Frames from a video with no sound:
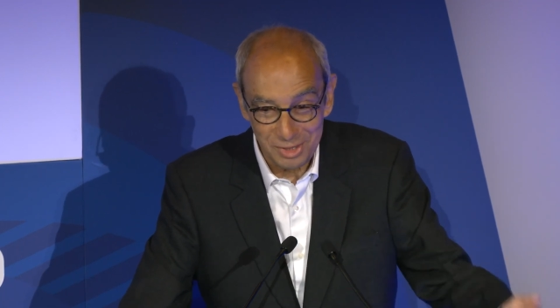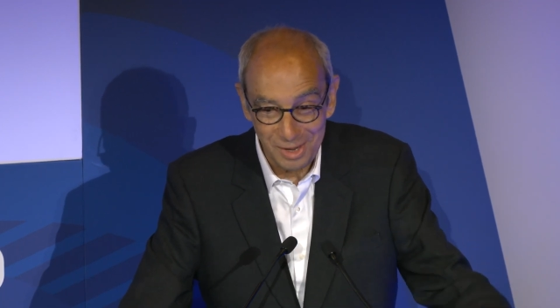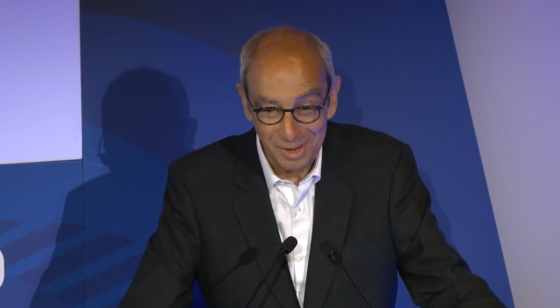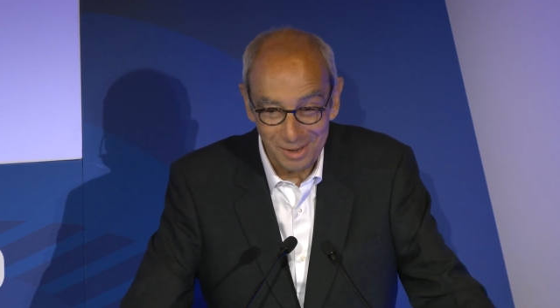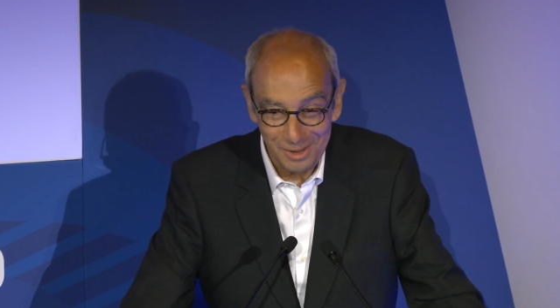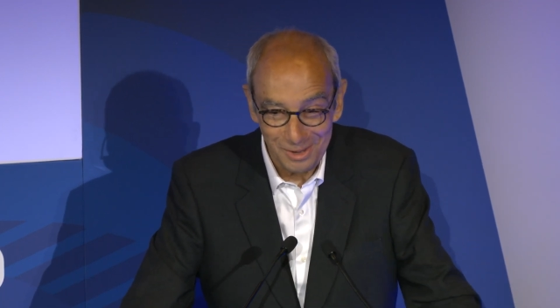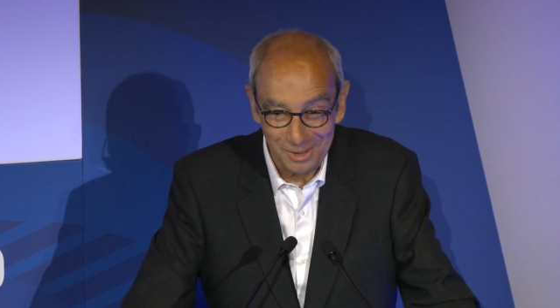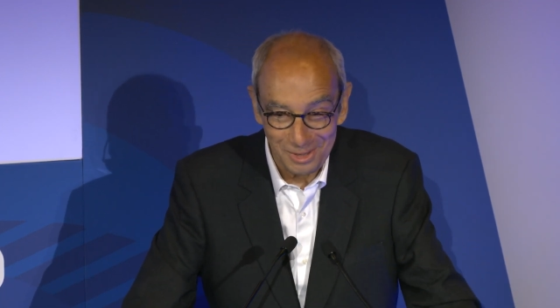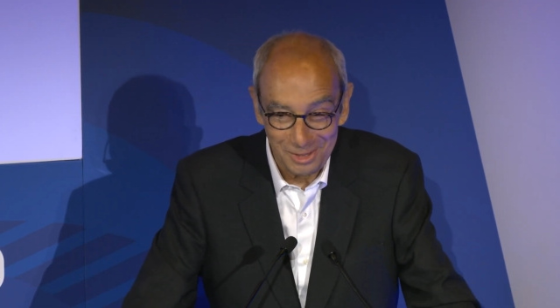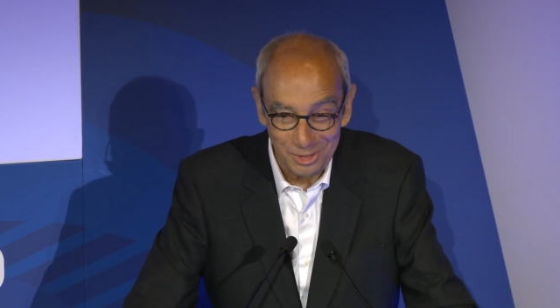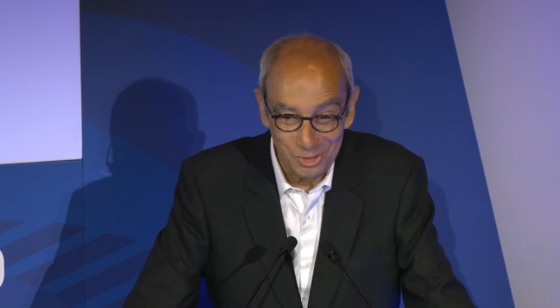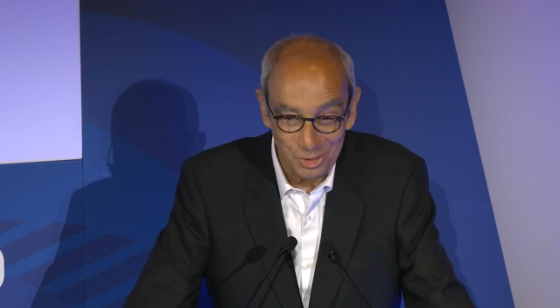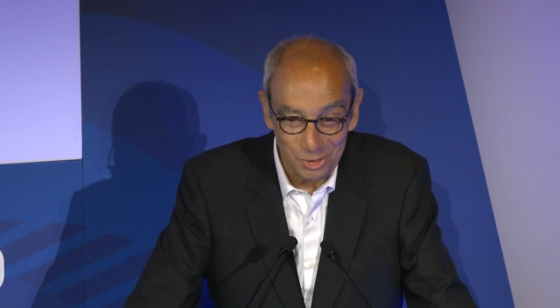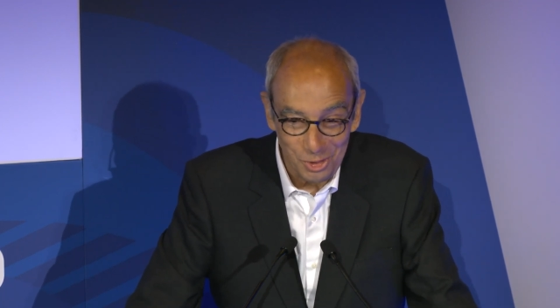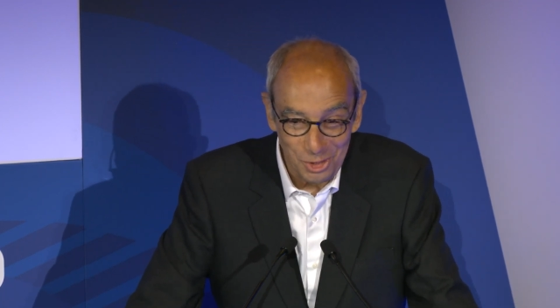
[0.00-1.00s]
I can't
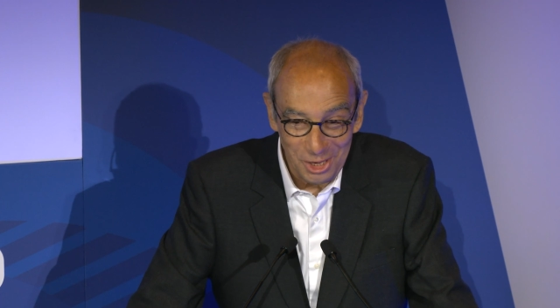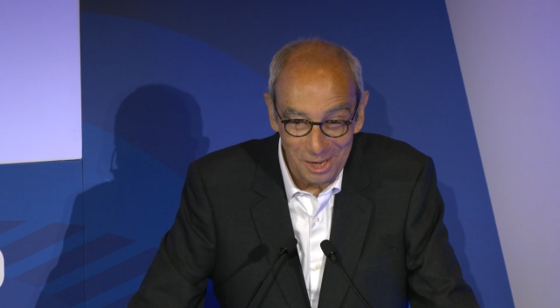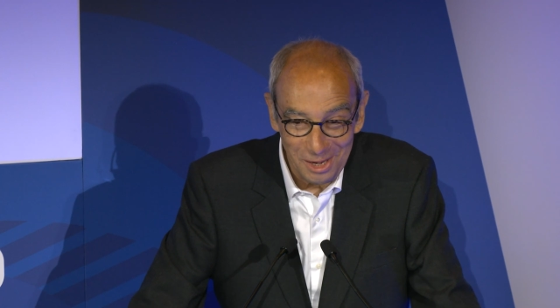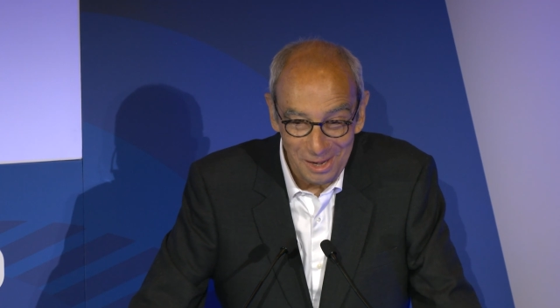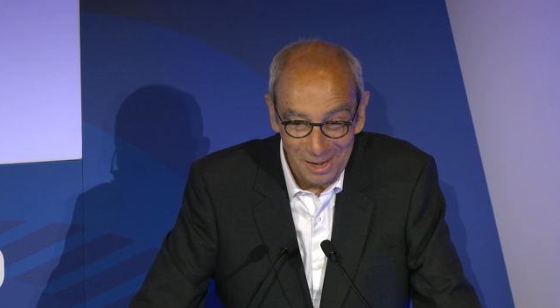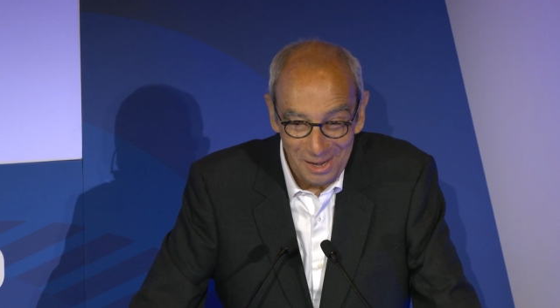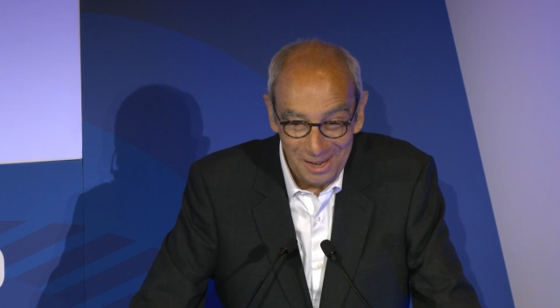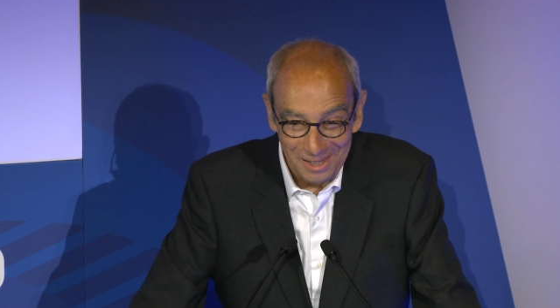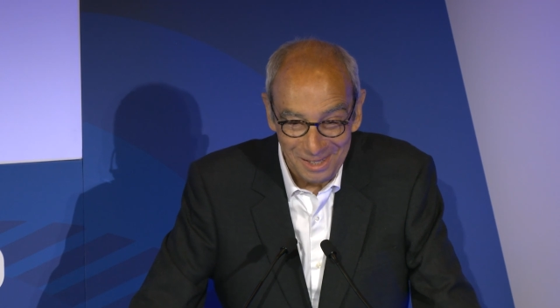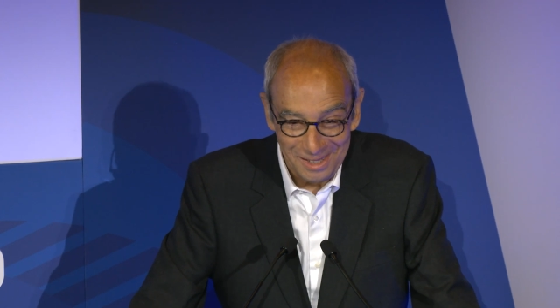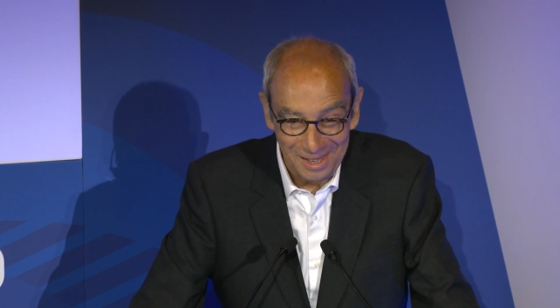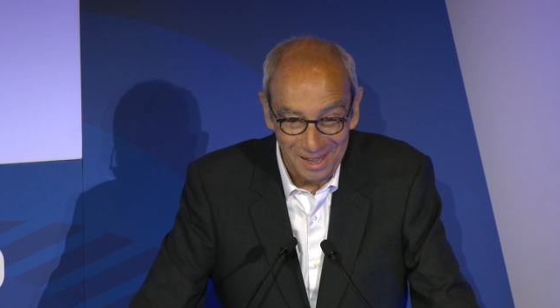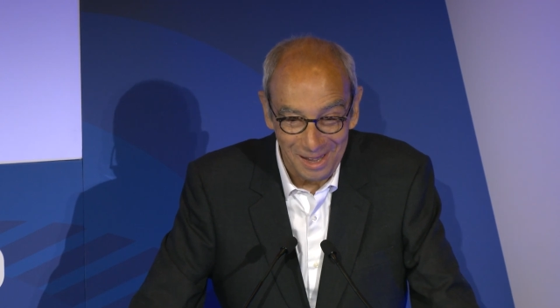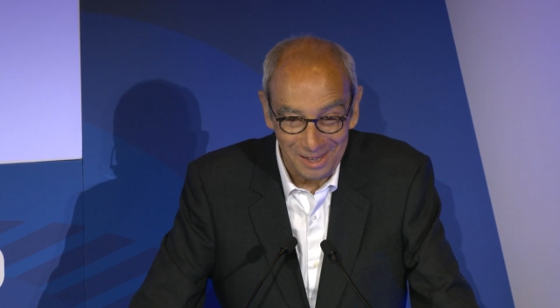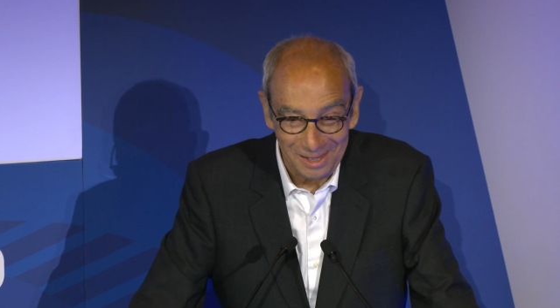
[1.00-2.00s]
read the word. Christian
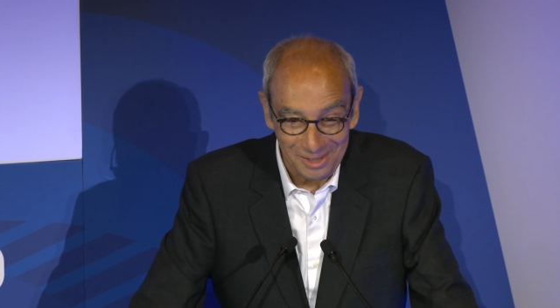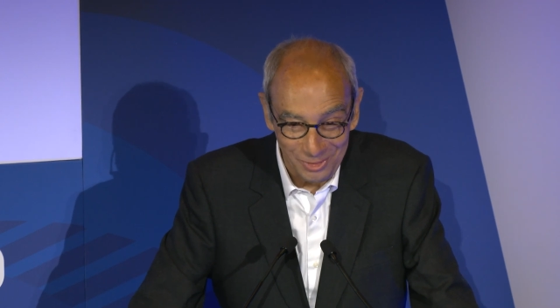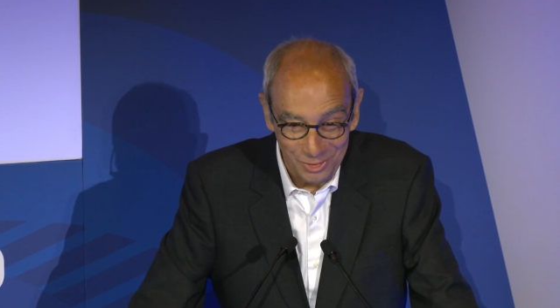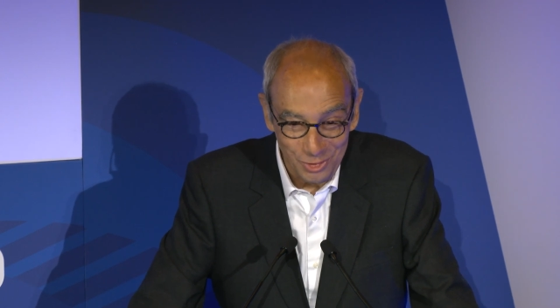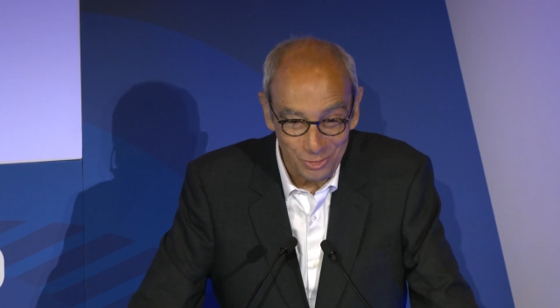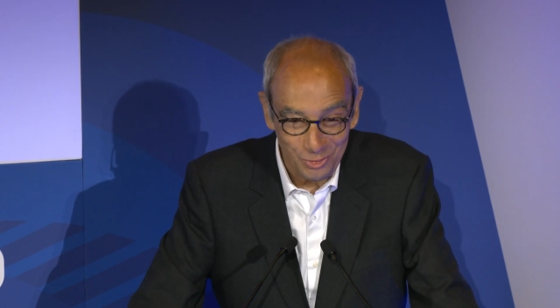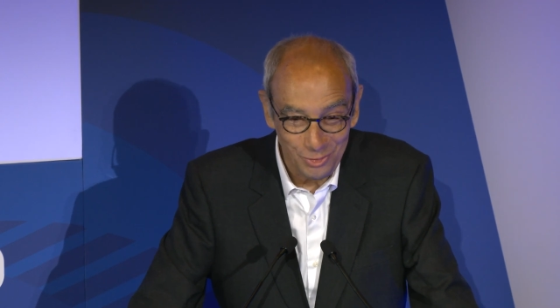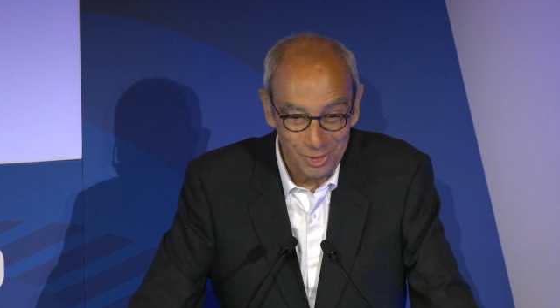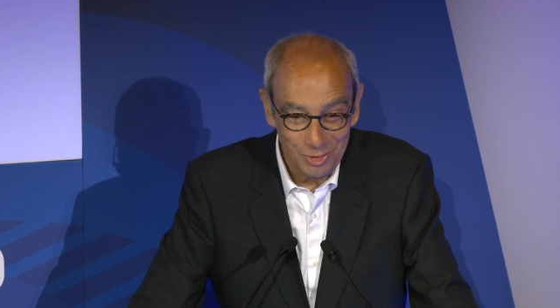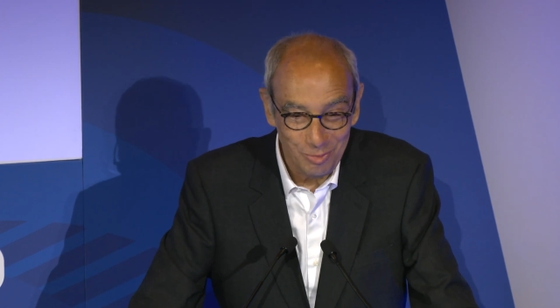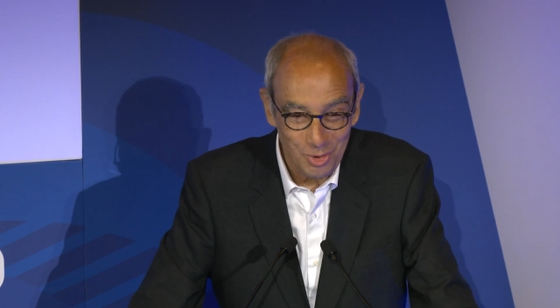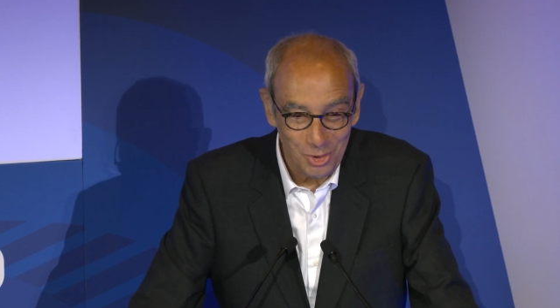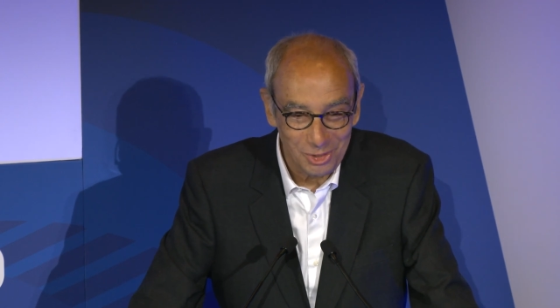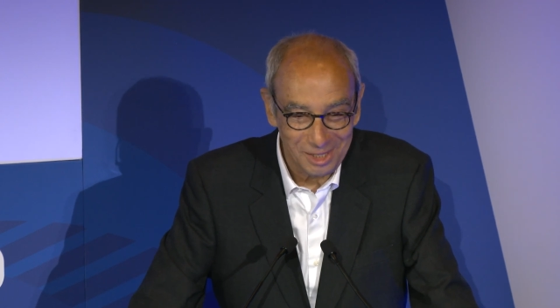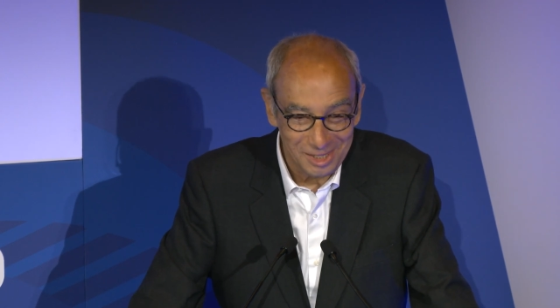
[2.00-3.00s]
Grolier, who is
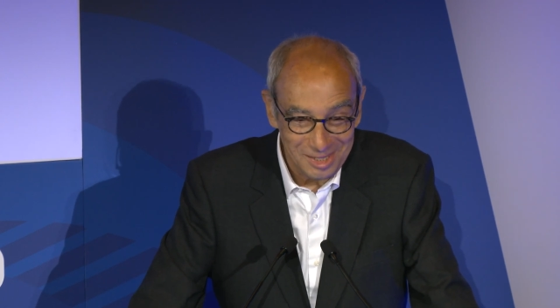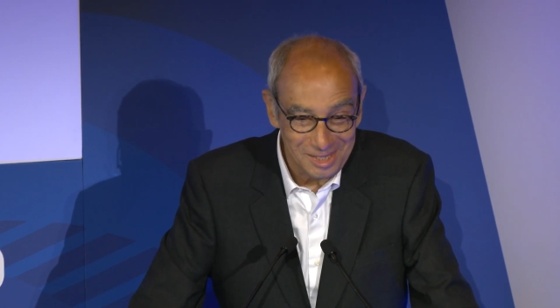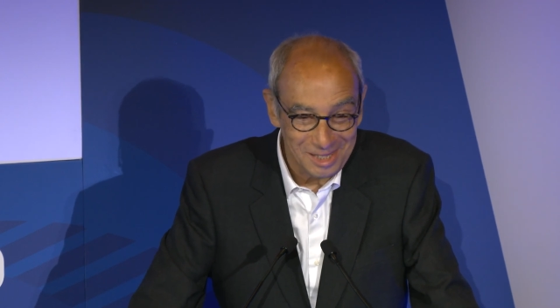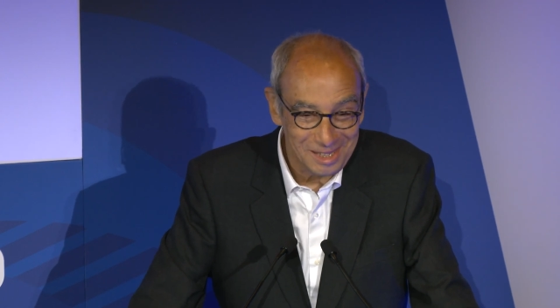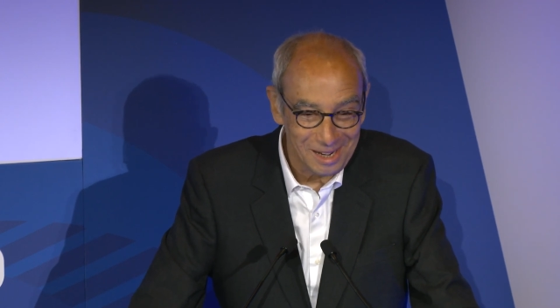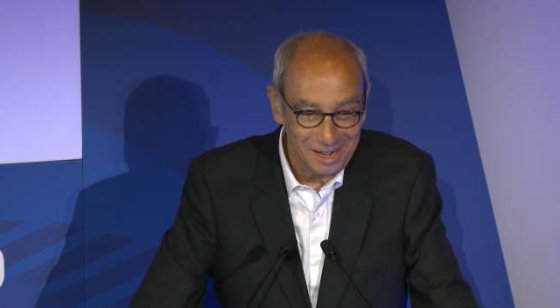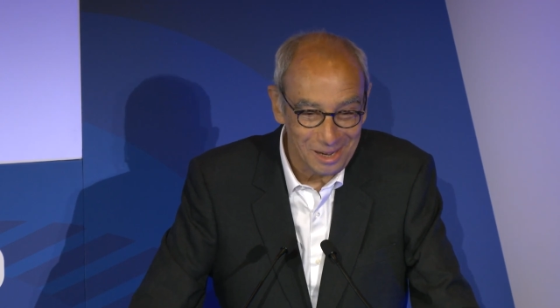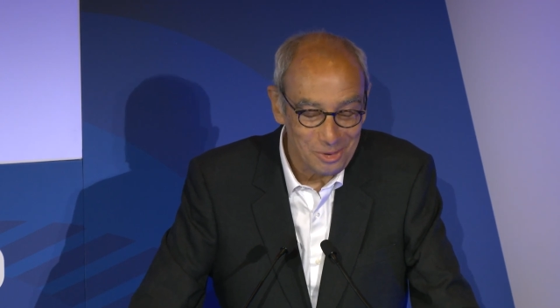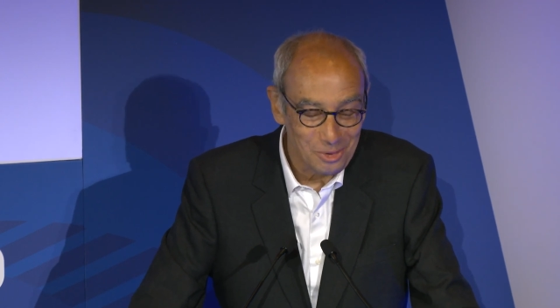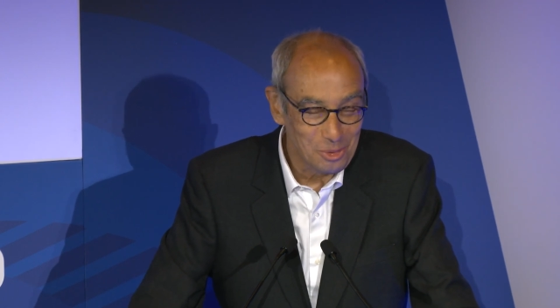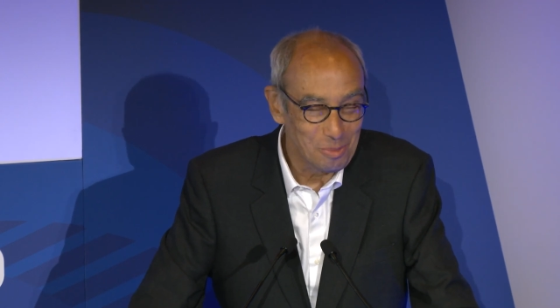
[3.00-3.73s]
sitting next to her,